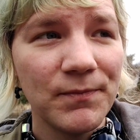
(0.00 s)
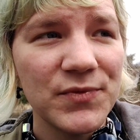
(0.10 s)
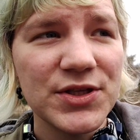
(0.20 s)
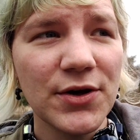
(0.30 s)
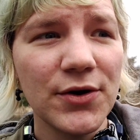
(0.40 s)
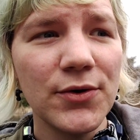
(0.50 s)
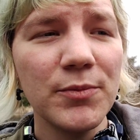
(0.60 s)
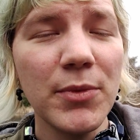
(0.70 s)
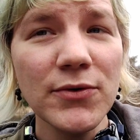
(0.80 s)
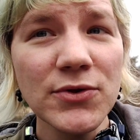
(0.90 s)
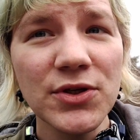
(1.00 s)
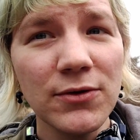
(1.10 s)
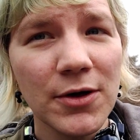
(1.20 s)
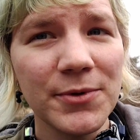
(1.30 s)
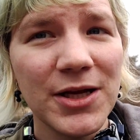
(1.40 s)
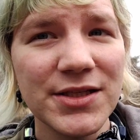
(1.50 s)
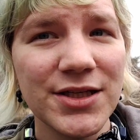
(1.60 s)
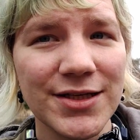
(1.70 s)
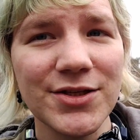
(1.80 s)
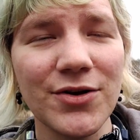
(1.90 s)
So most chloroplast
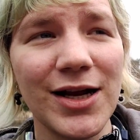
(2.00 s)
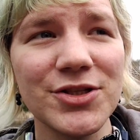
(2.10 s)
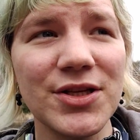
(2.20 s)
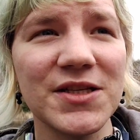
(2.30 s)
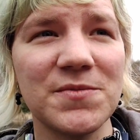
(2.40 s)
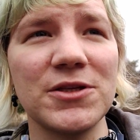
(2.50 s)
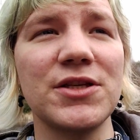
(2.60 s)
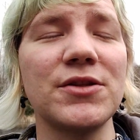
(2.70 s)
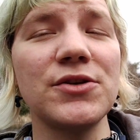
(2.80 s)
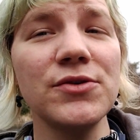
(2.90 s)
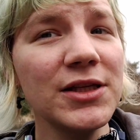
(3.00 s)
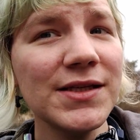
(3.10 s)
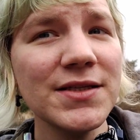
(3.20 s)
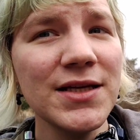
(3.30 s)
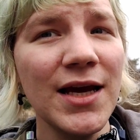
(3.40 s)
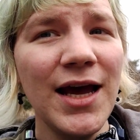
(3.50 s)
genes are actually expressed in the nucleus